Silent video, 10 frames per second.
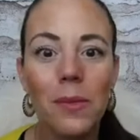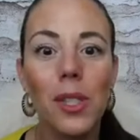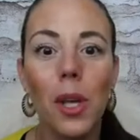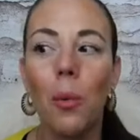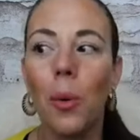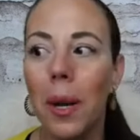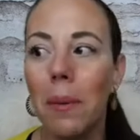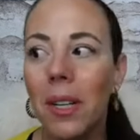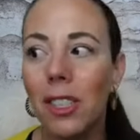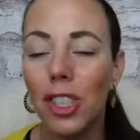So, what
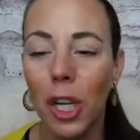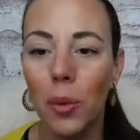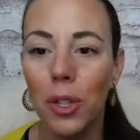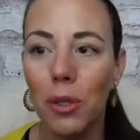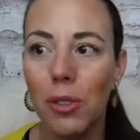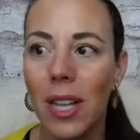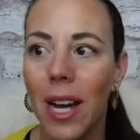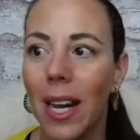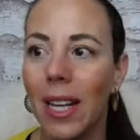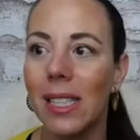I'm going to share with you
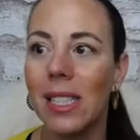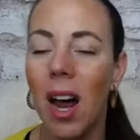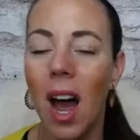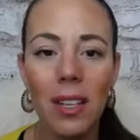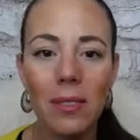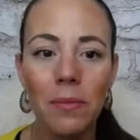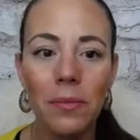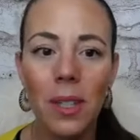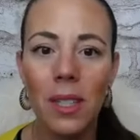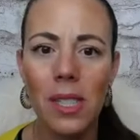today is not
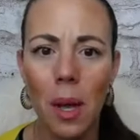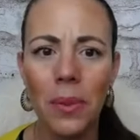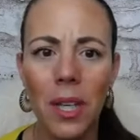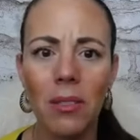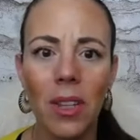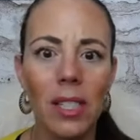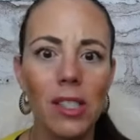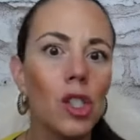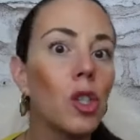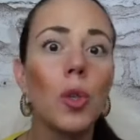something that
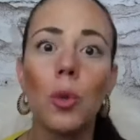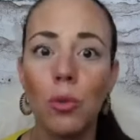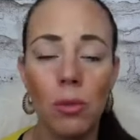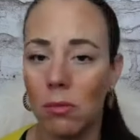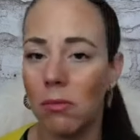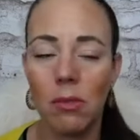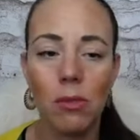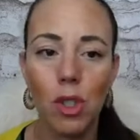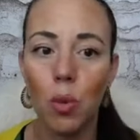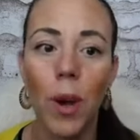is new
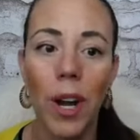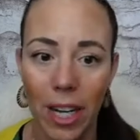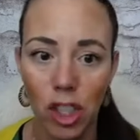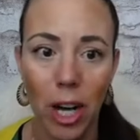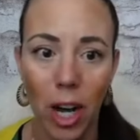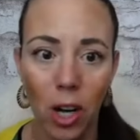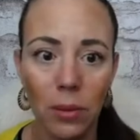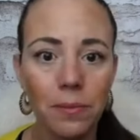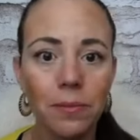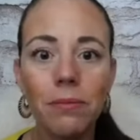to what I
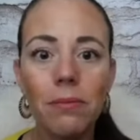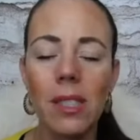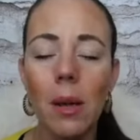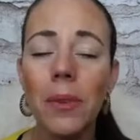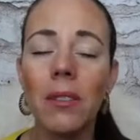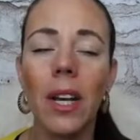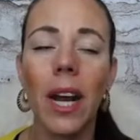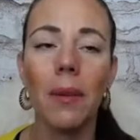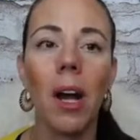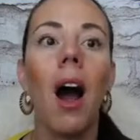share it's something that
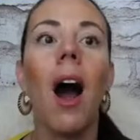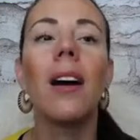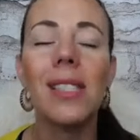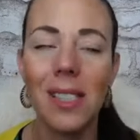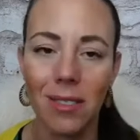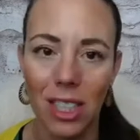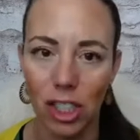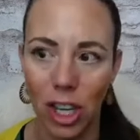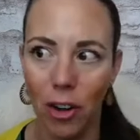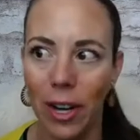I'm constantly
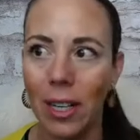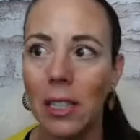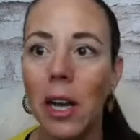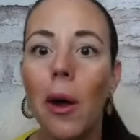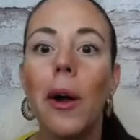sharing,